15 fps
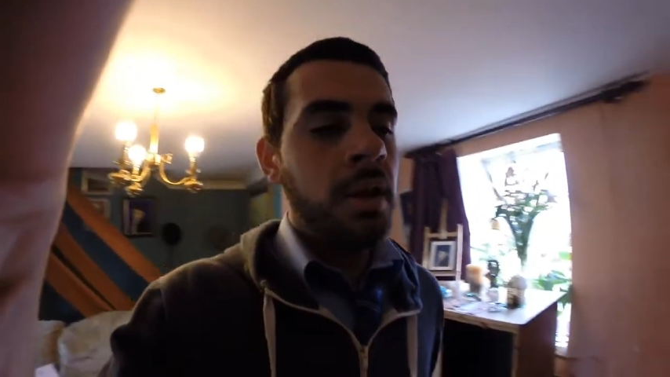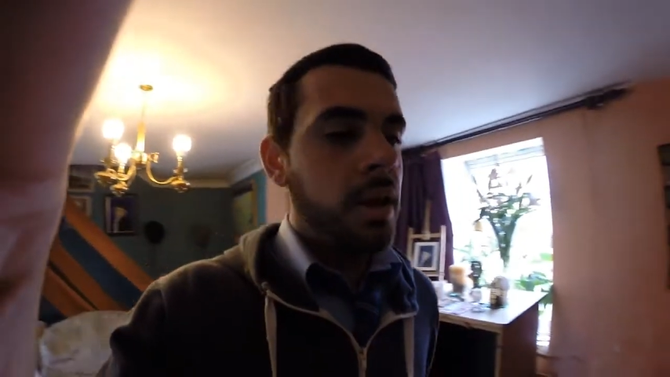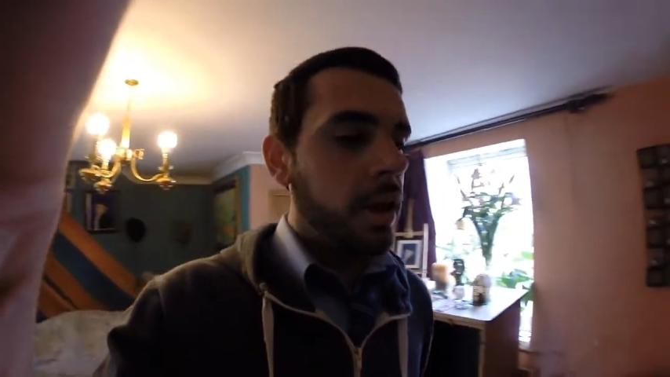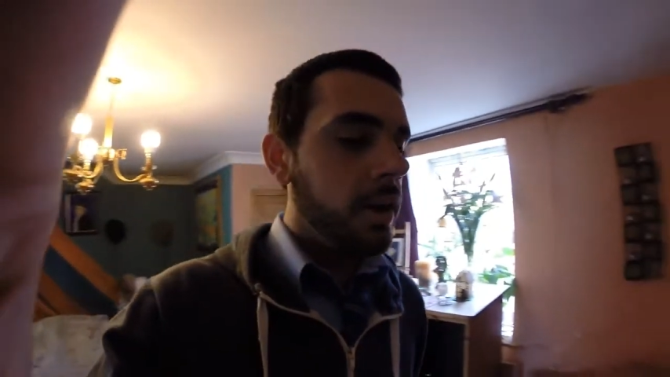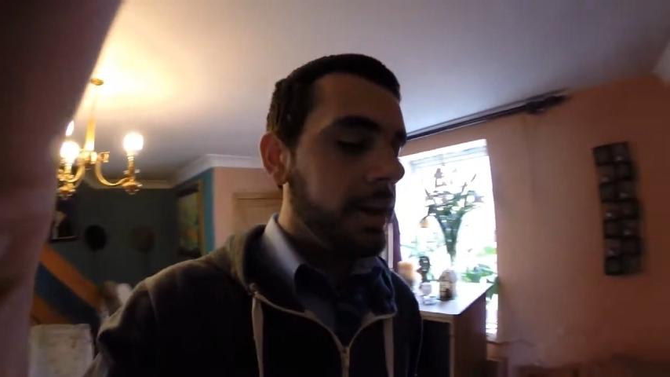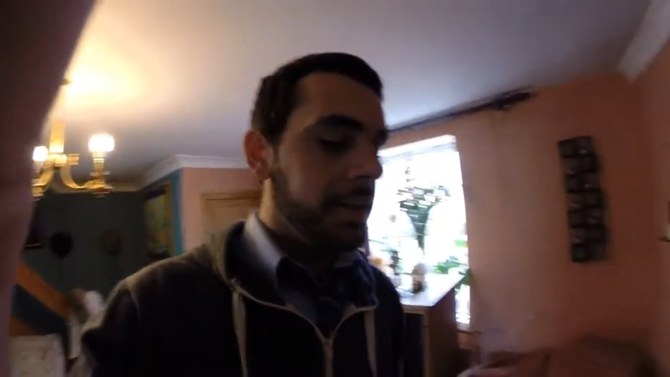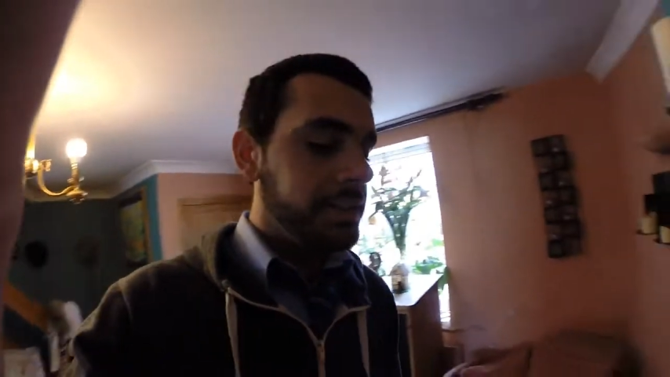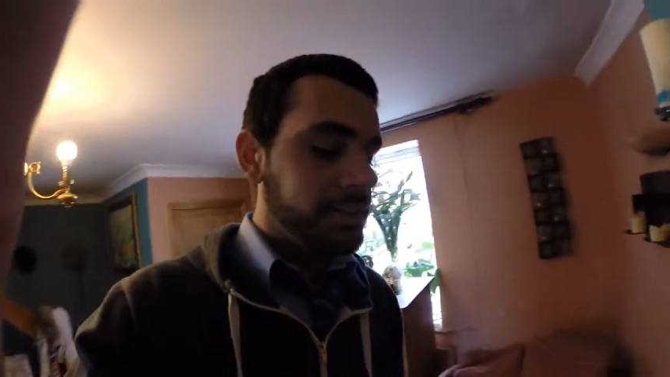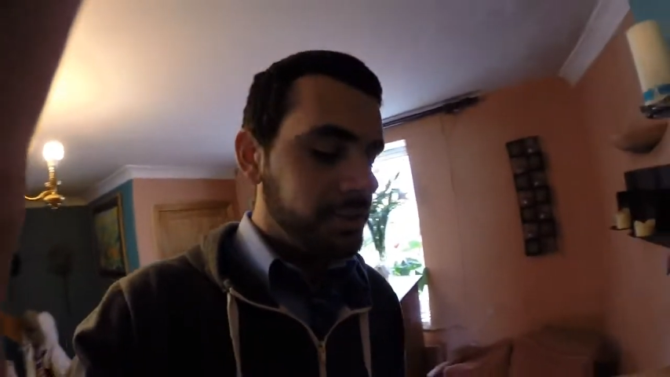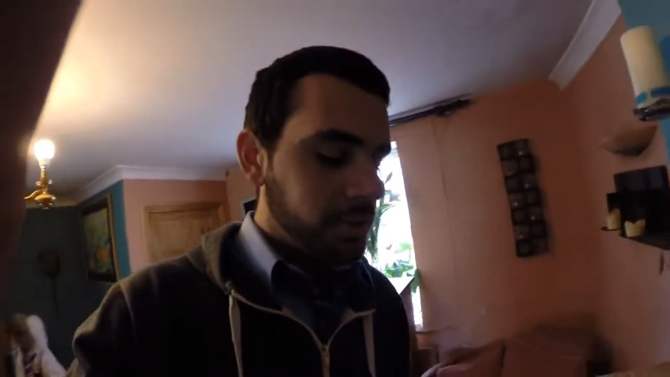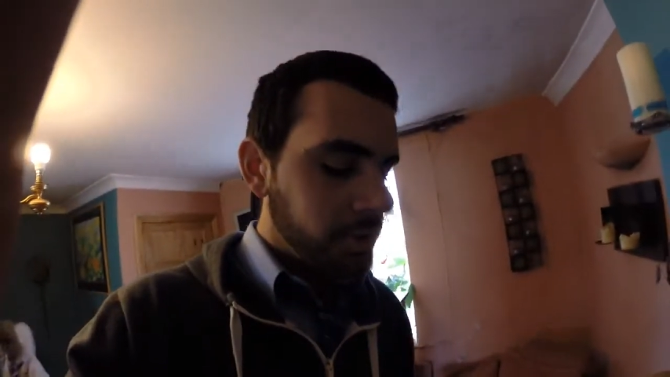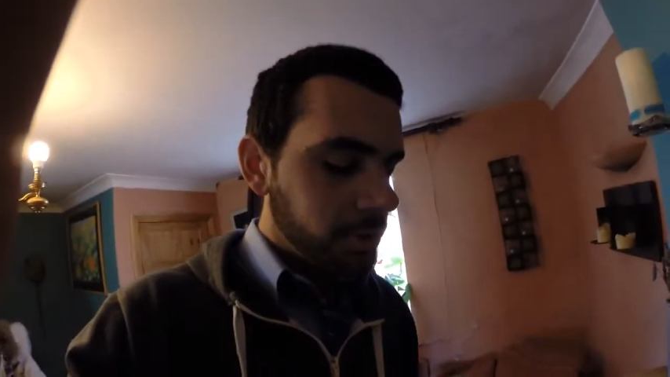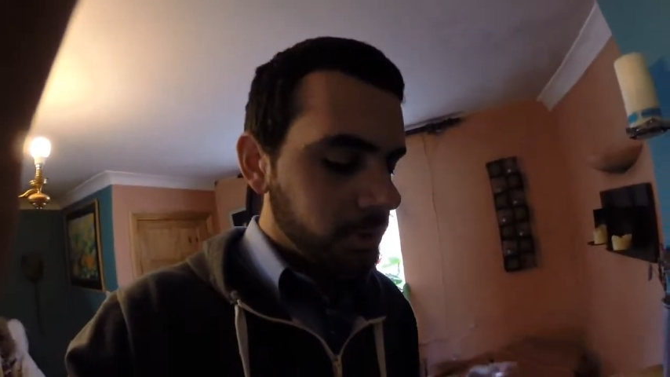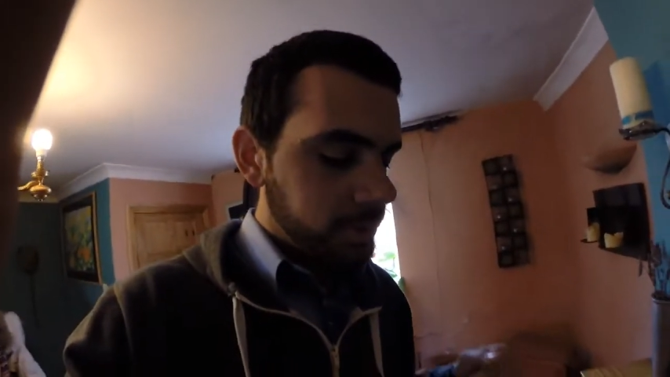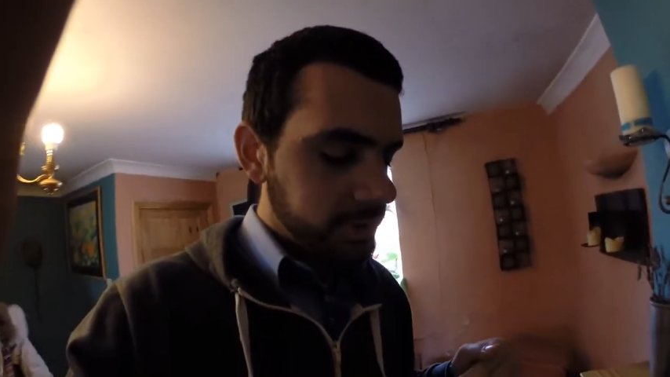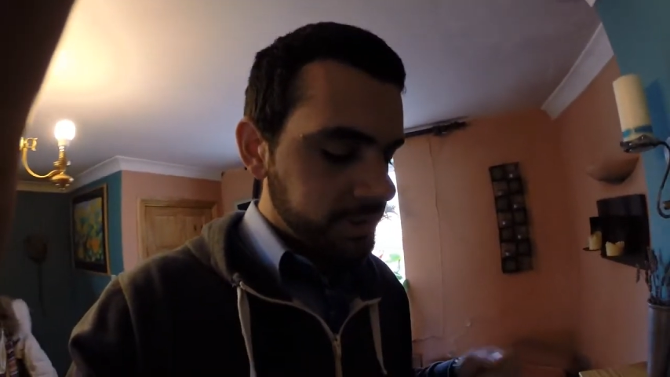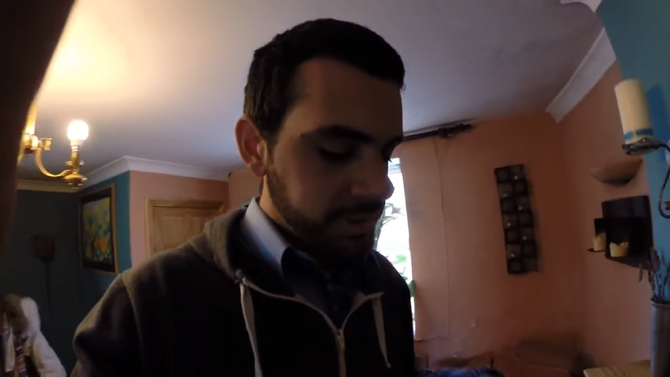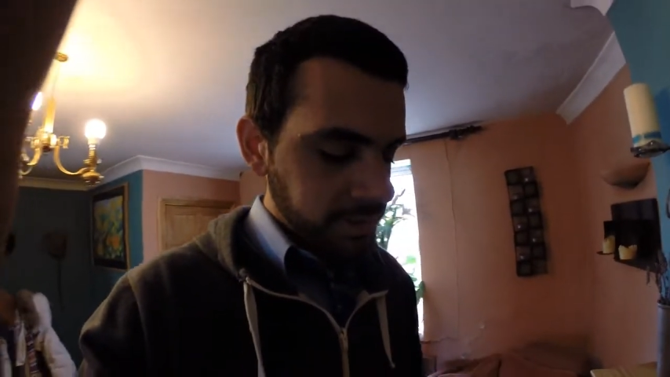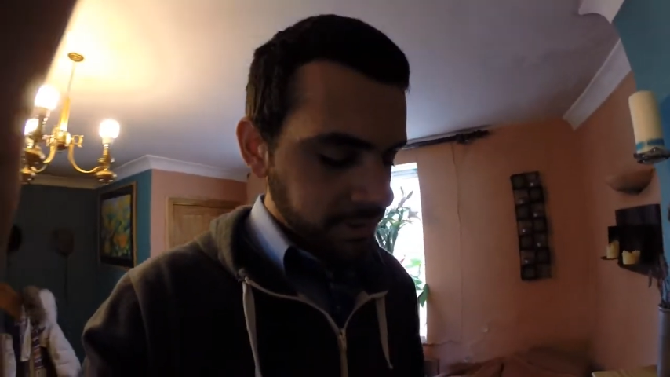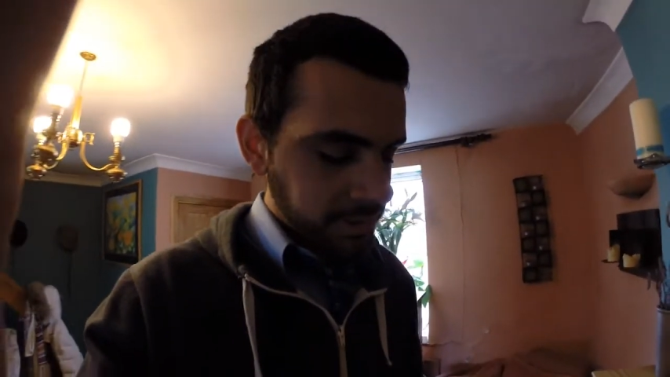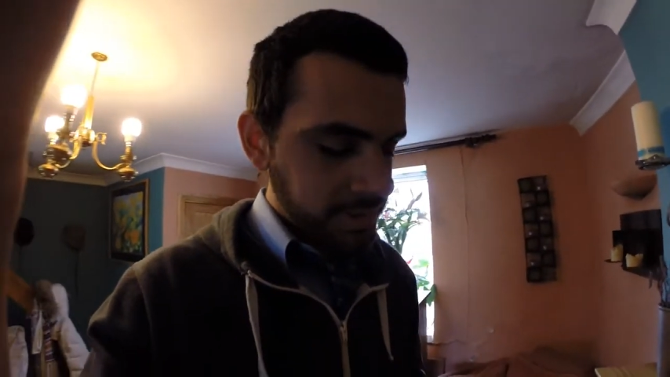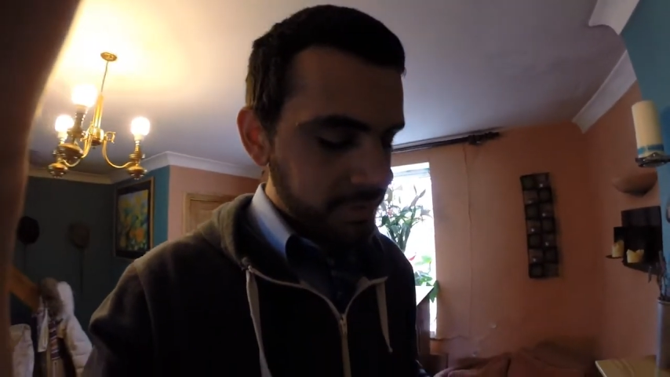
Alright, so since